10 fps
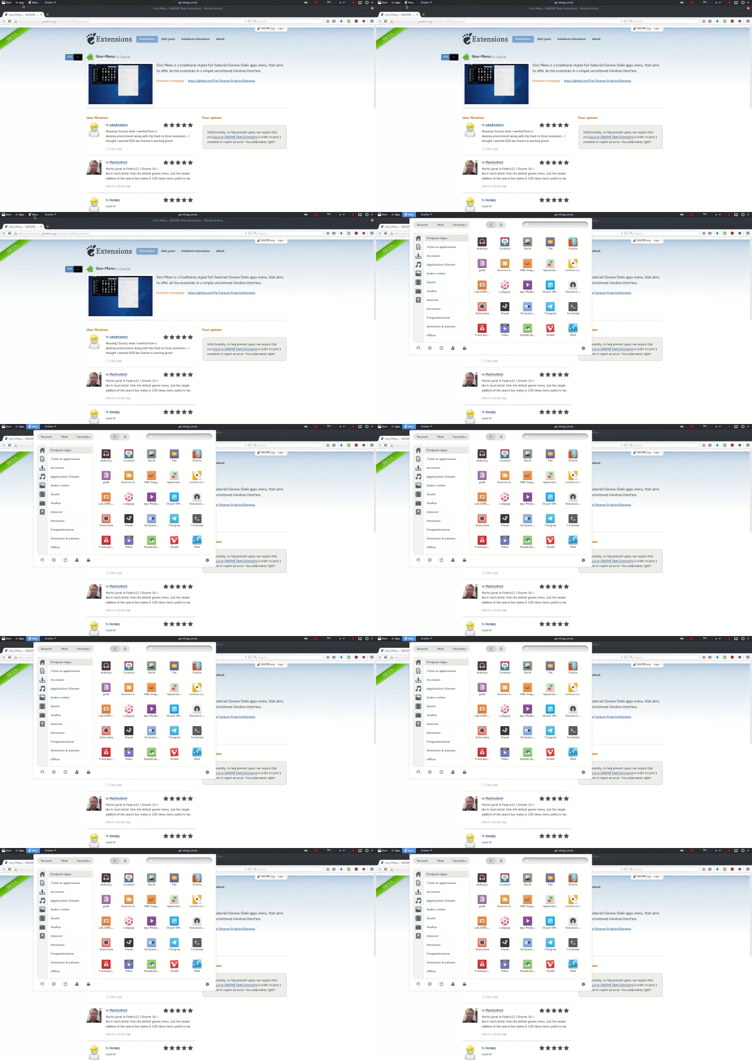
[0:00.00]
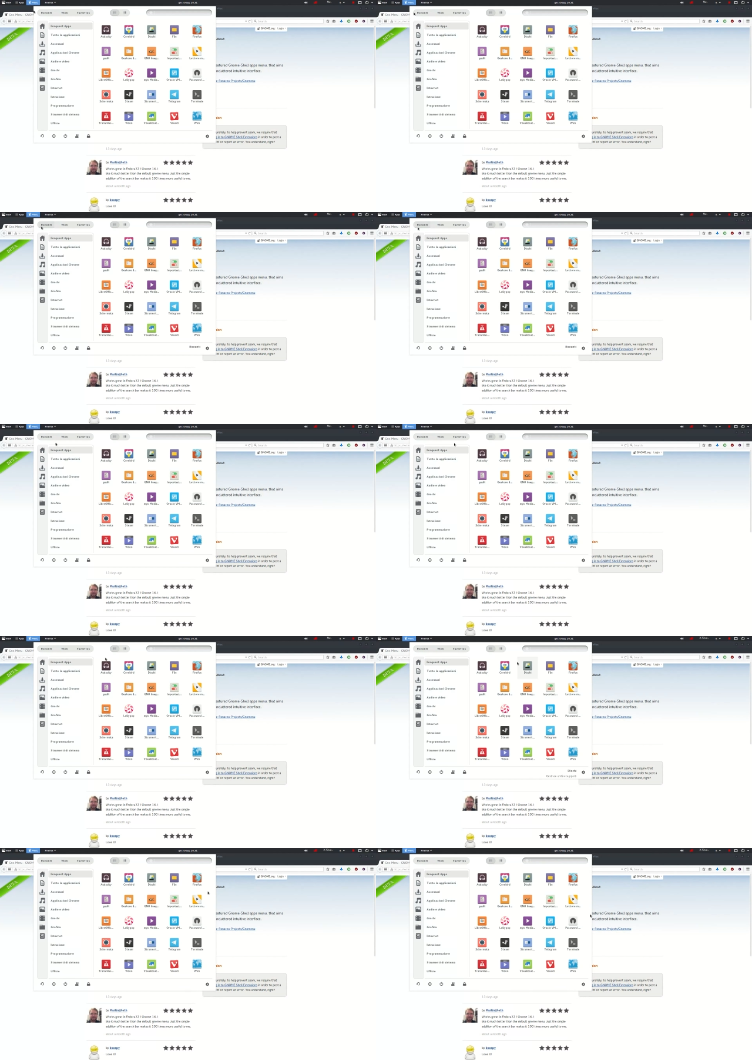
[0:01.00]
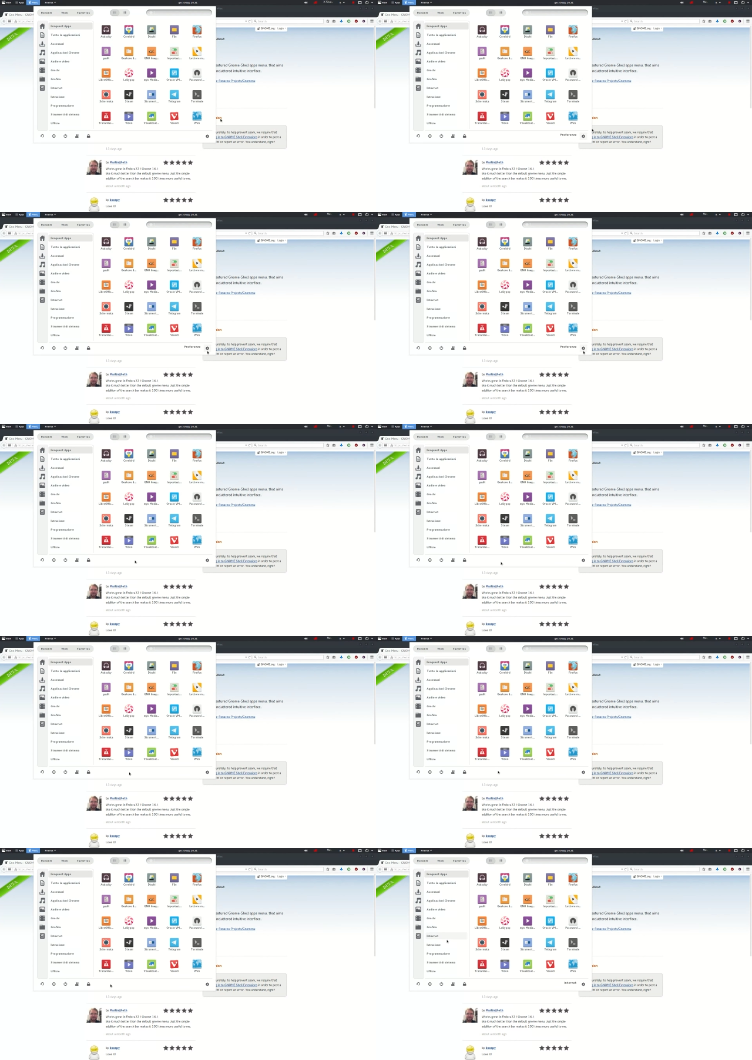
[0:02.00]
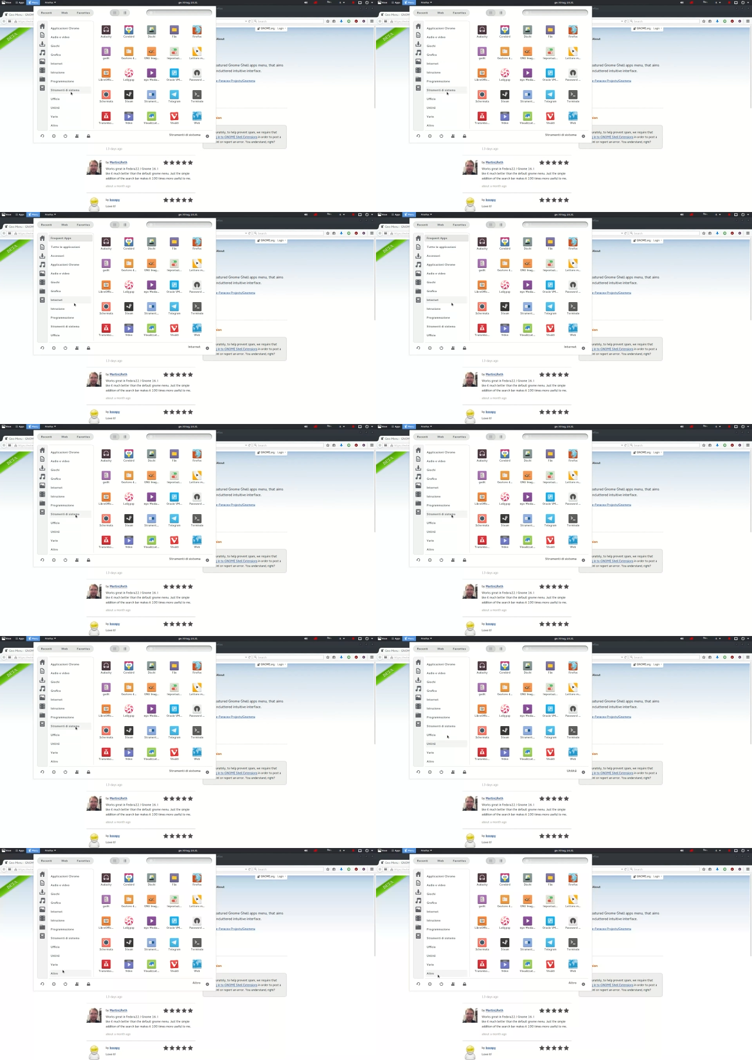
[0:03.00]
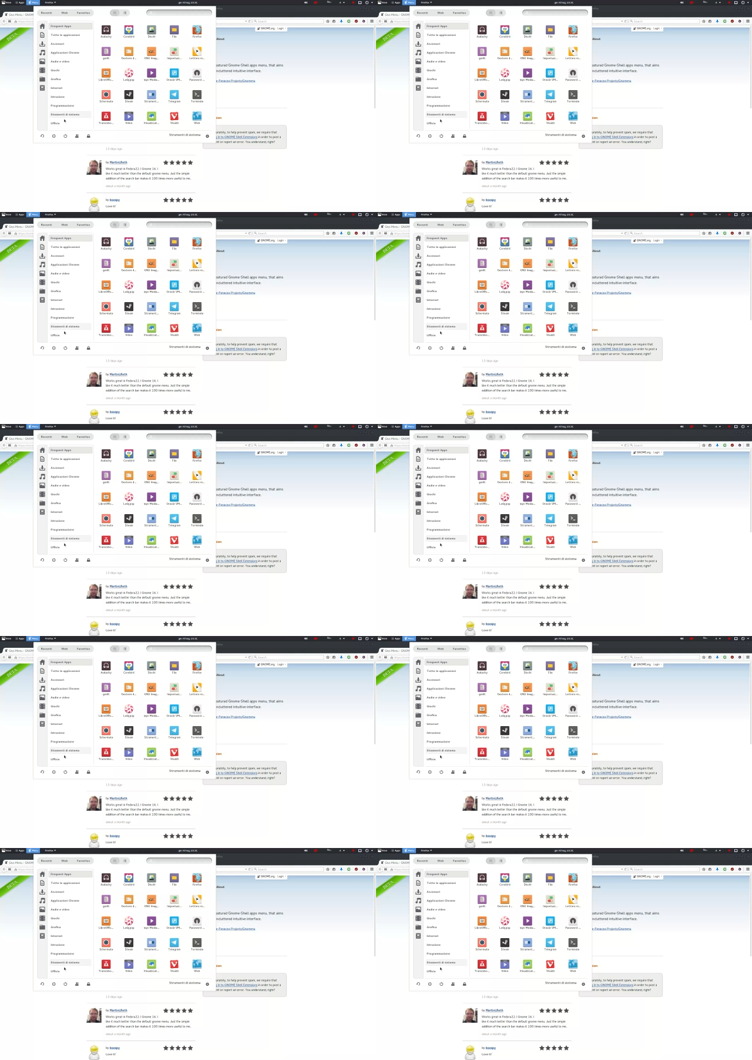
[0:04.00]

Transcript: No face is visible, so there are no lips to read.